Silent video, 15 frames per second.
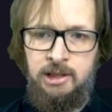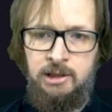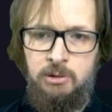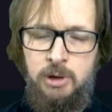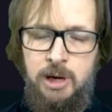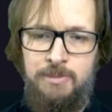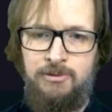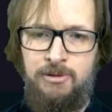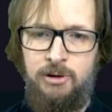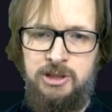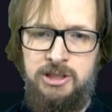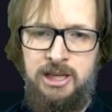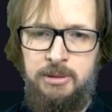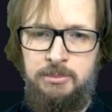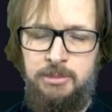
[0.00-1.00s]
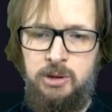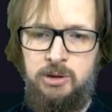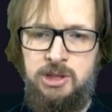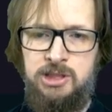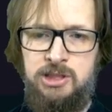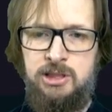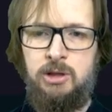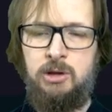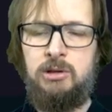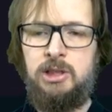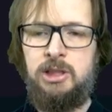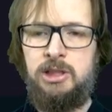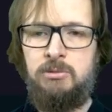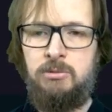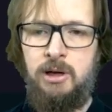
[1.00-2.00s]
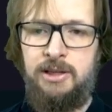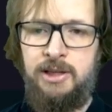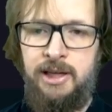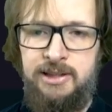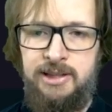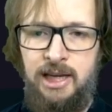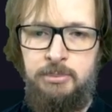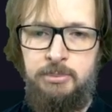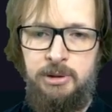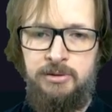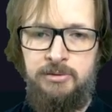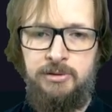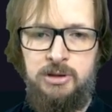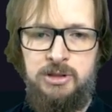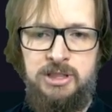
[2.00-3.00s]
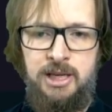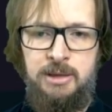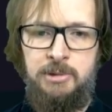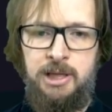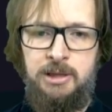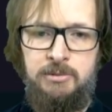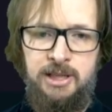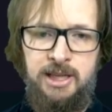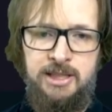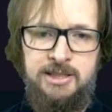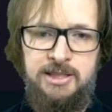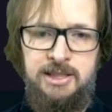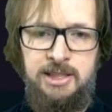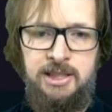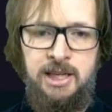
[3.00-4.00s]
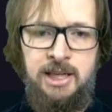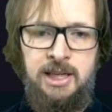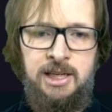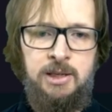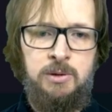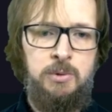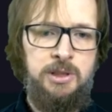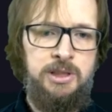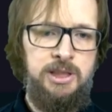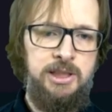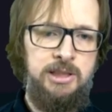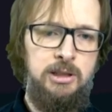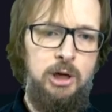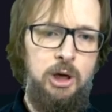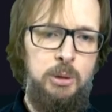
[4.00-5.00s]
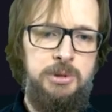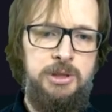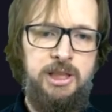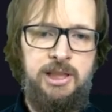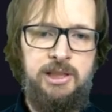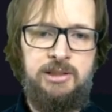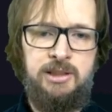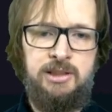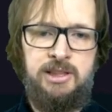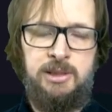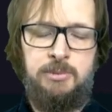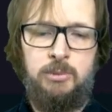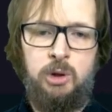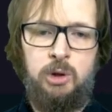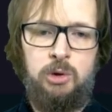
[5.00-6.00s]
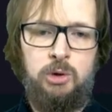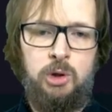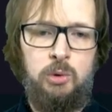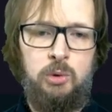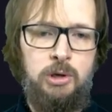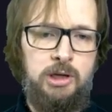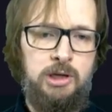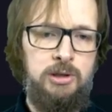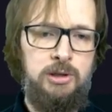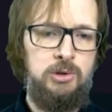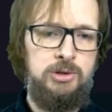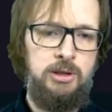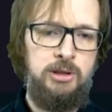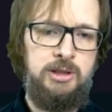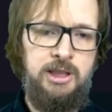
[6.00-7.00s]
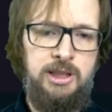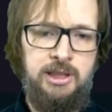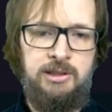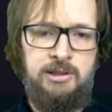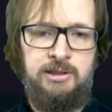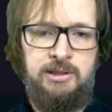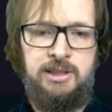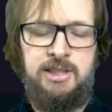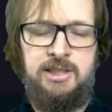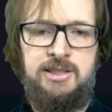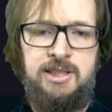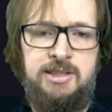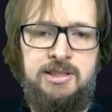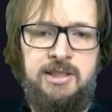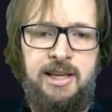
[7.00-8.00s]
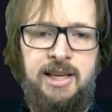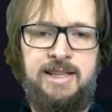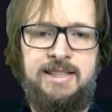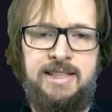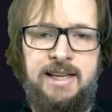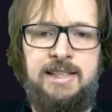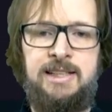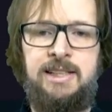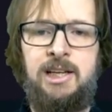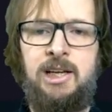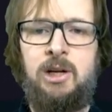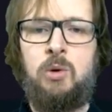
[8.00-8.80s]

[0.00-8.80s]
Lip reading: grep FOSDEM, because it's the only one I type in FOSDEM, and we can see we did update, demo, nowhere, close, nothing. This is exactly